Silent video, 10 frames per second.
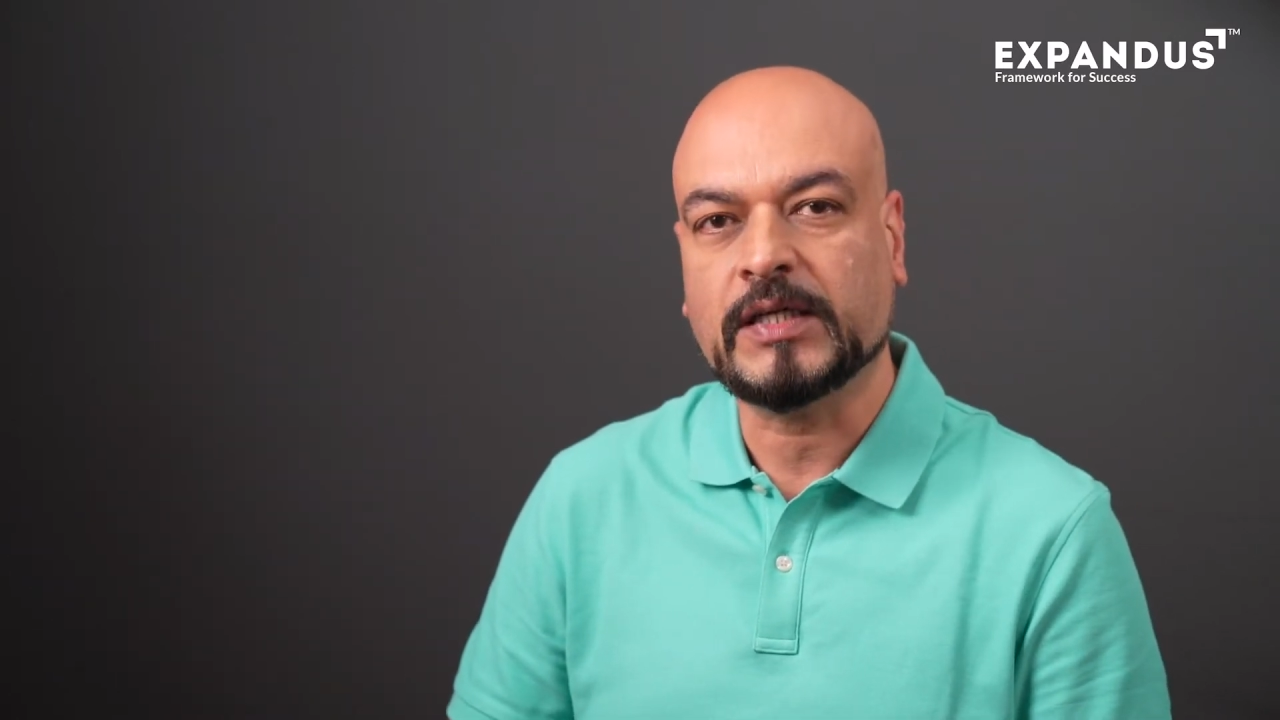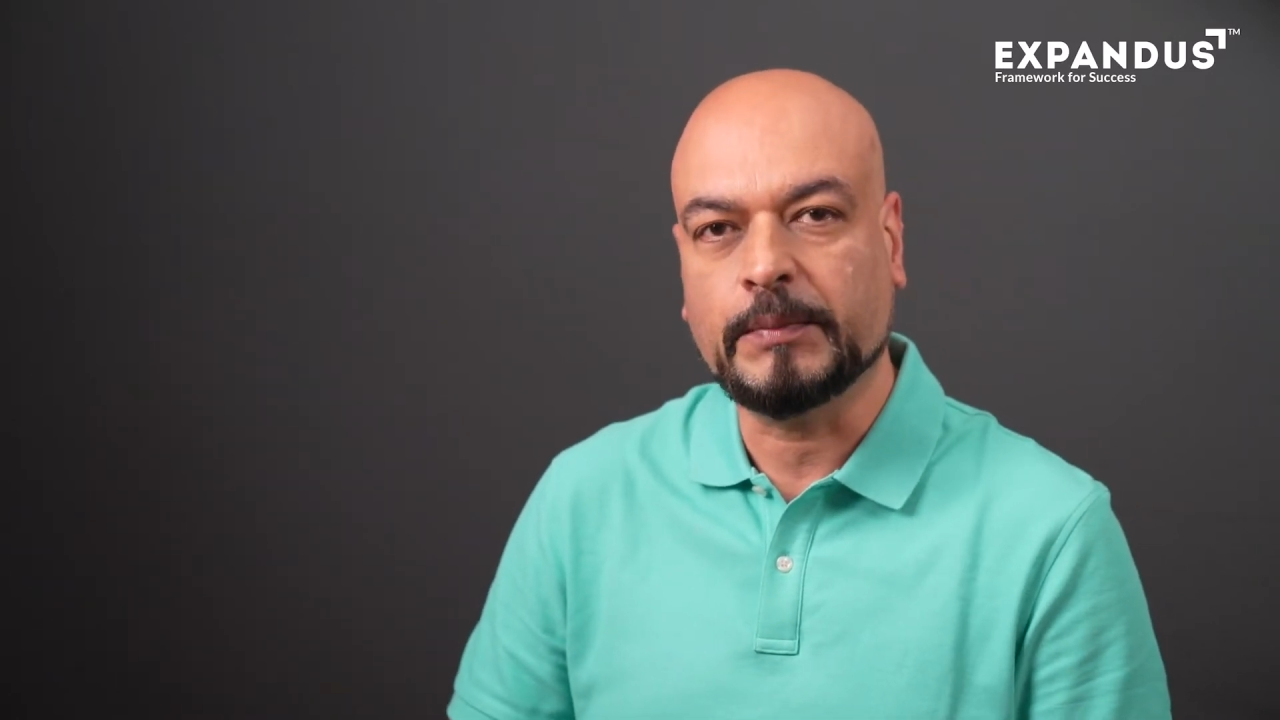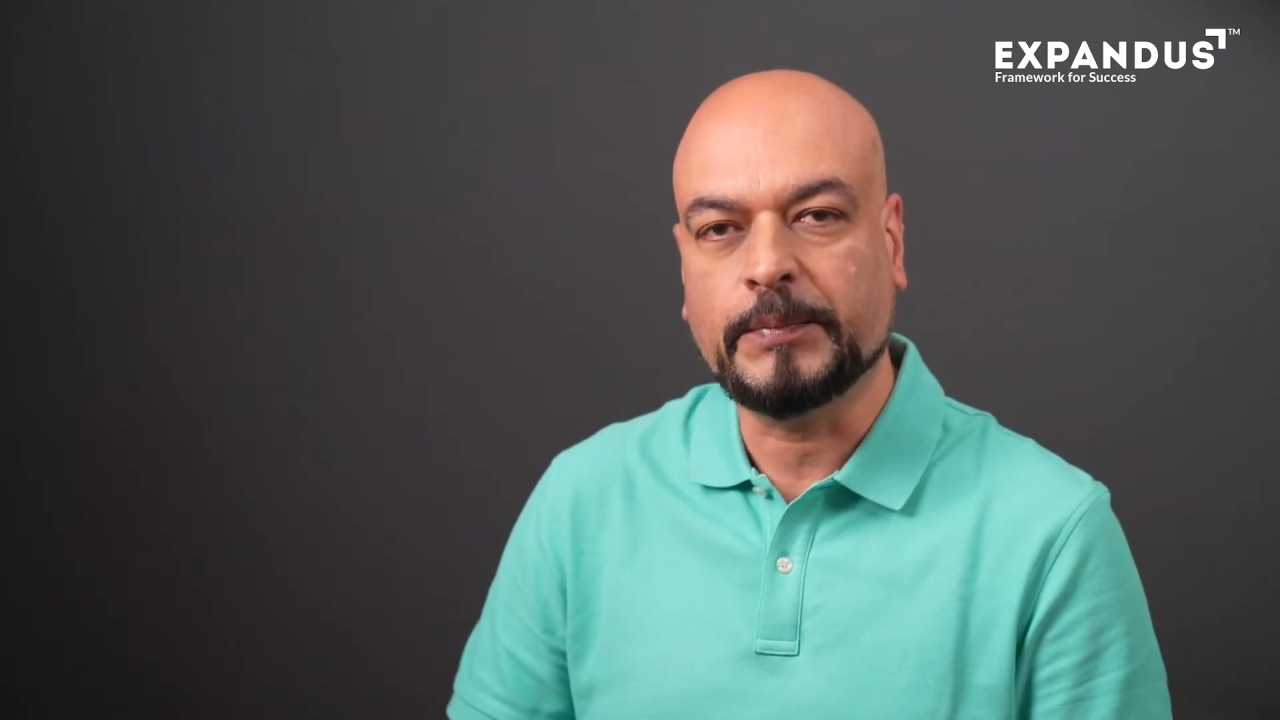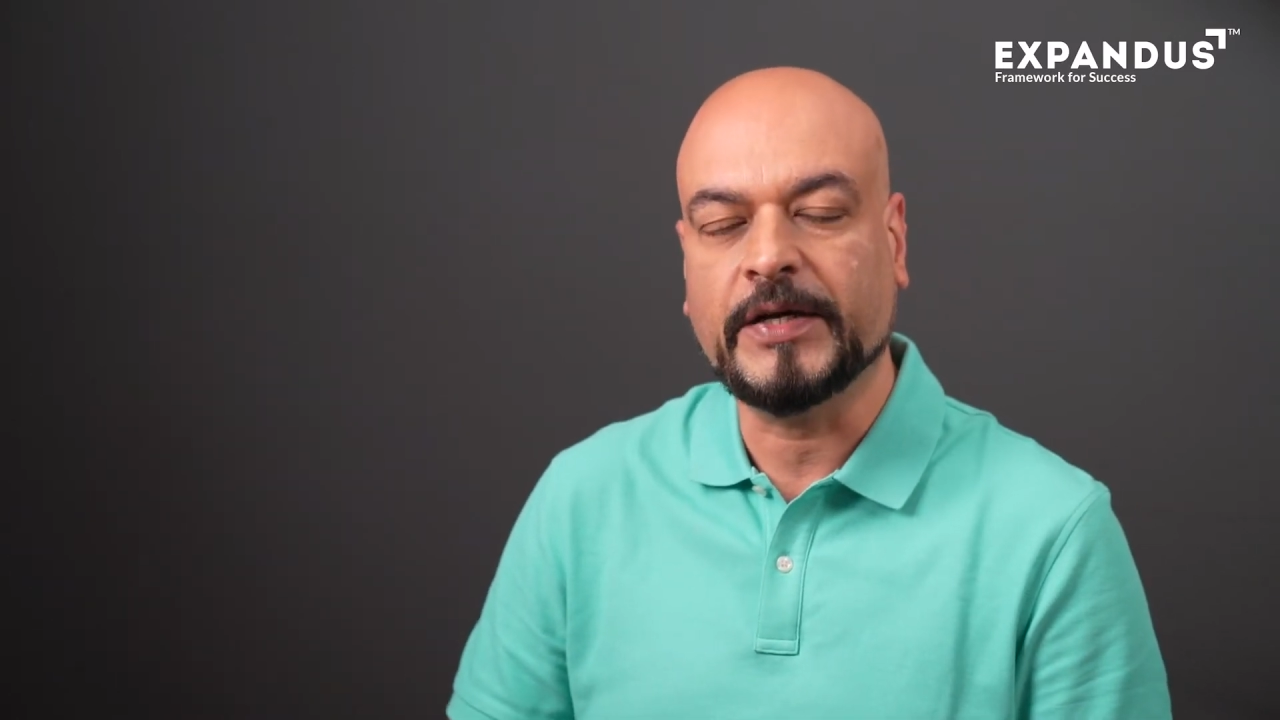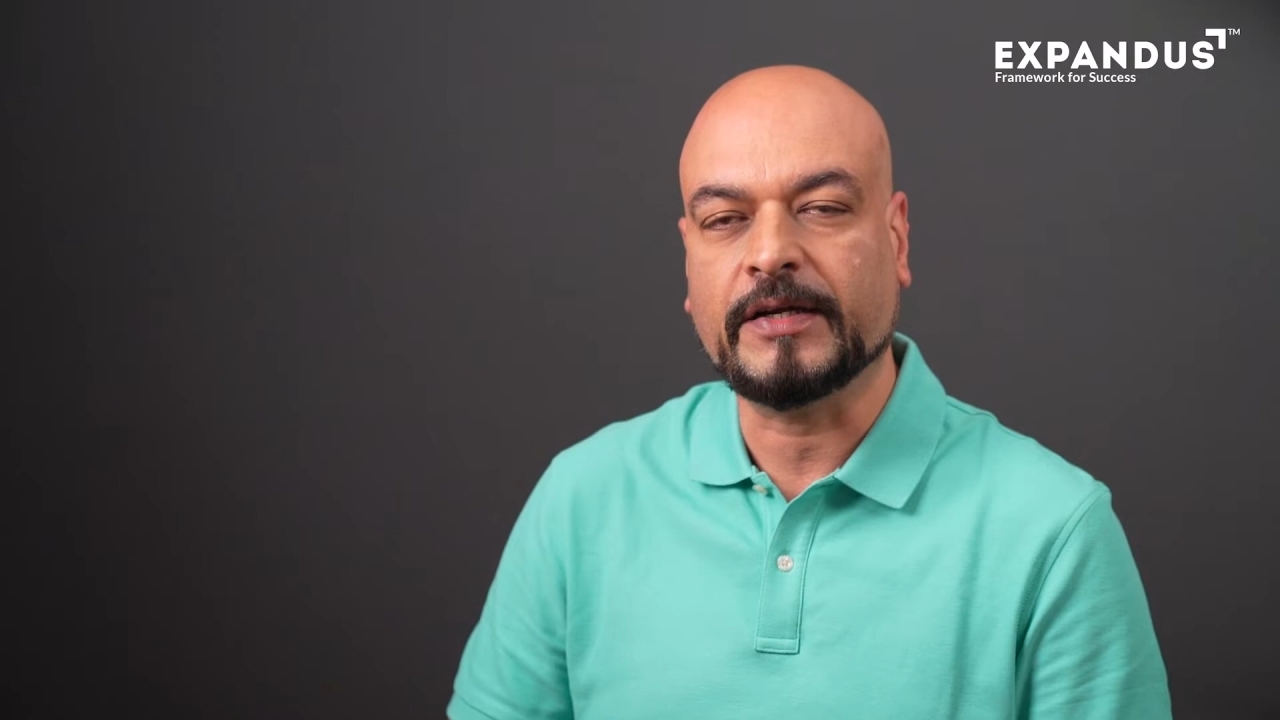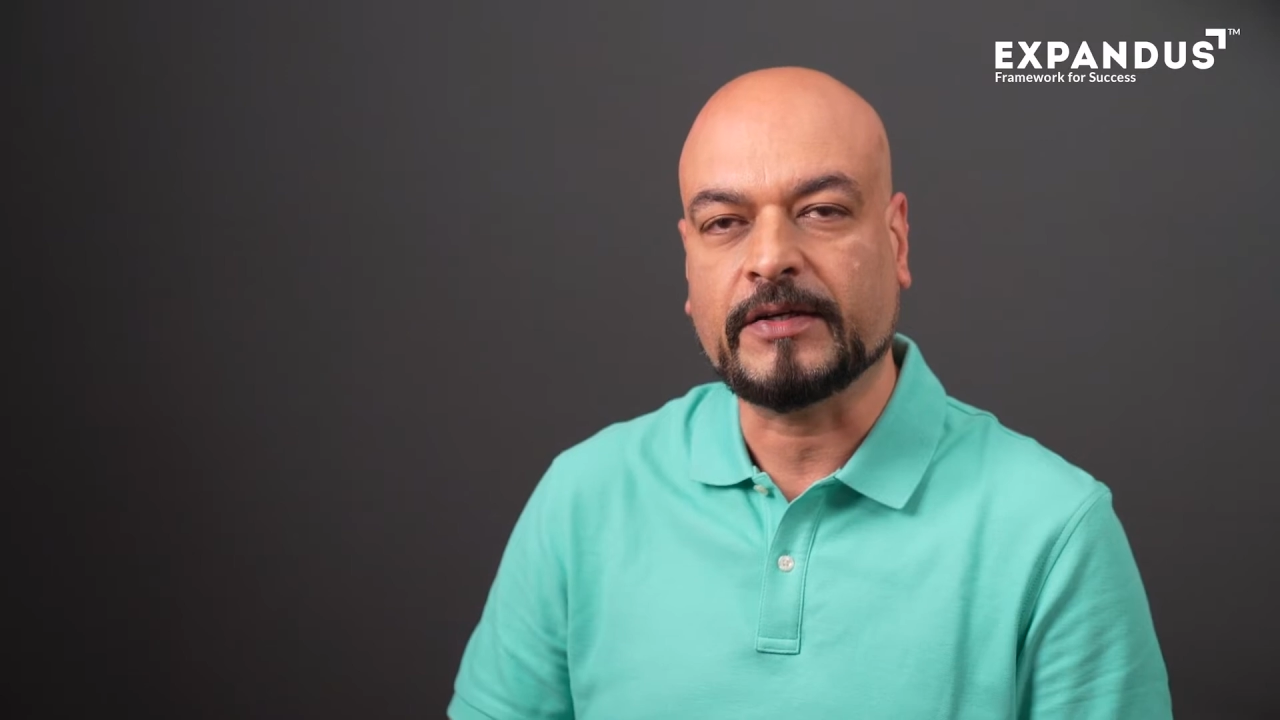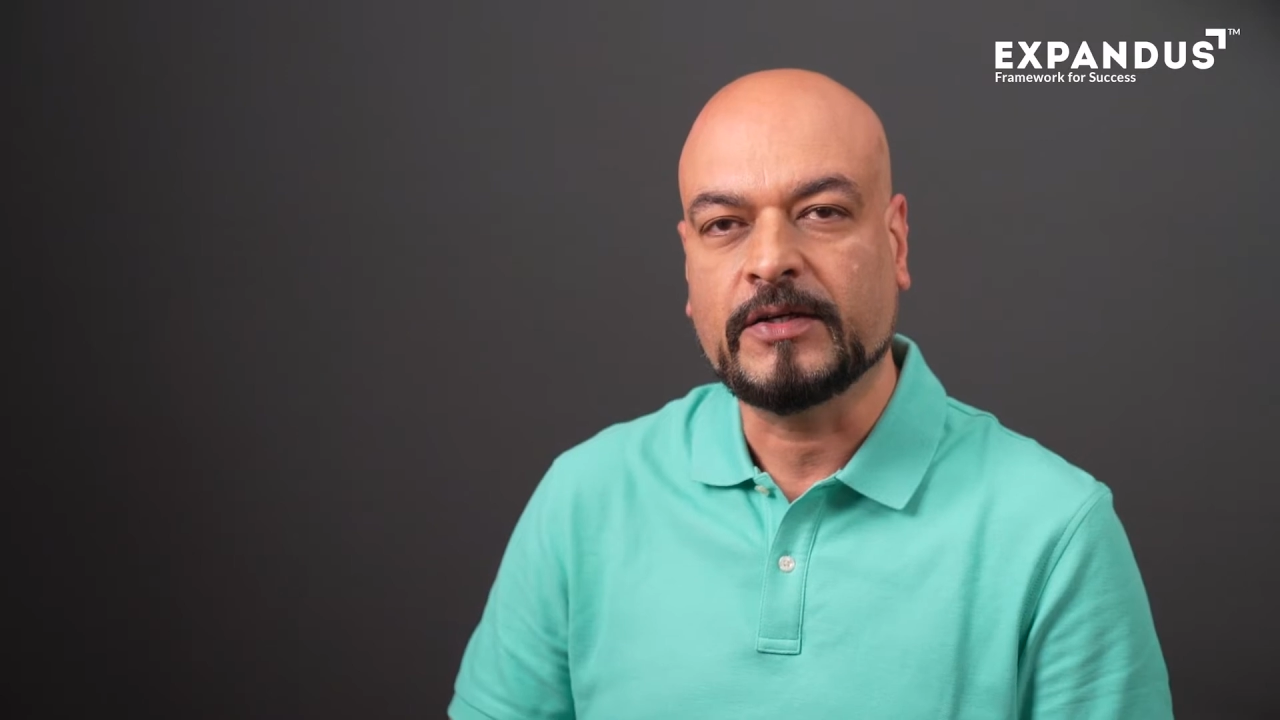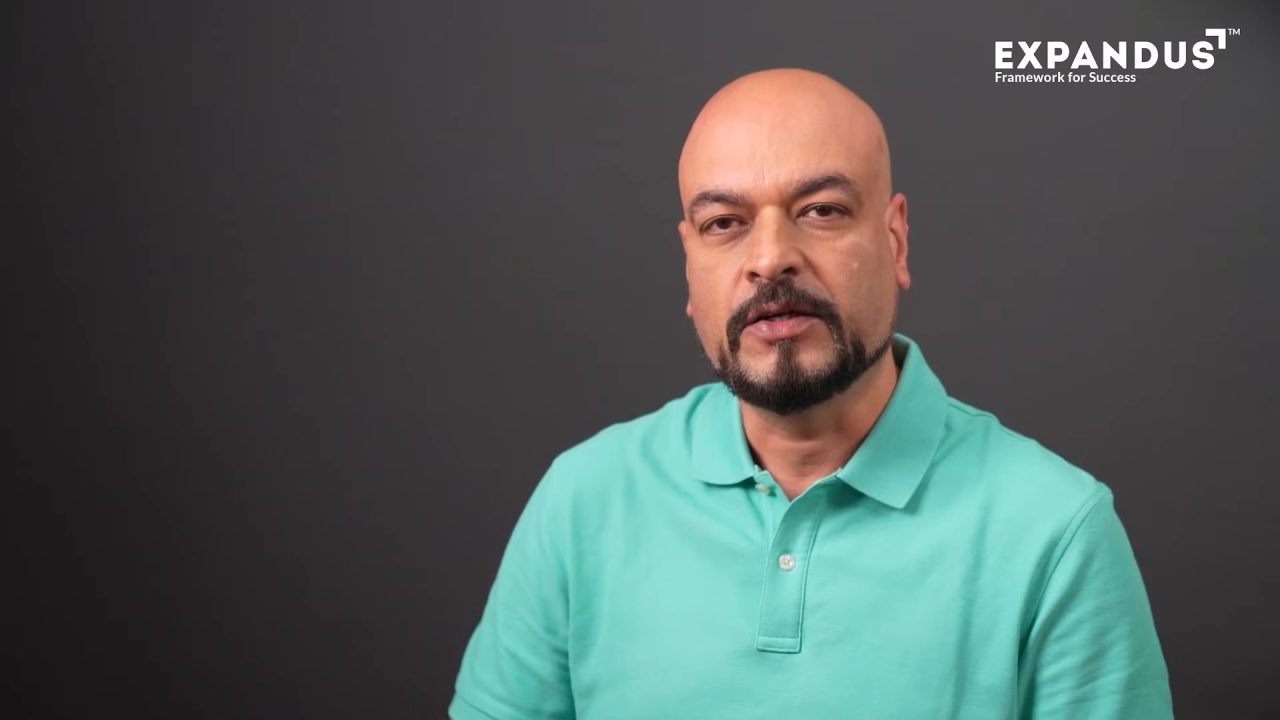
compare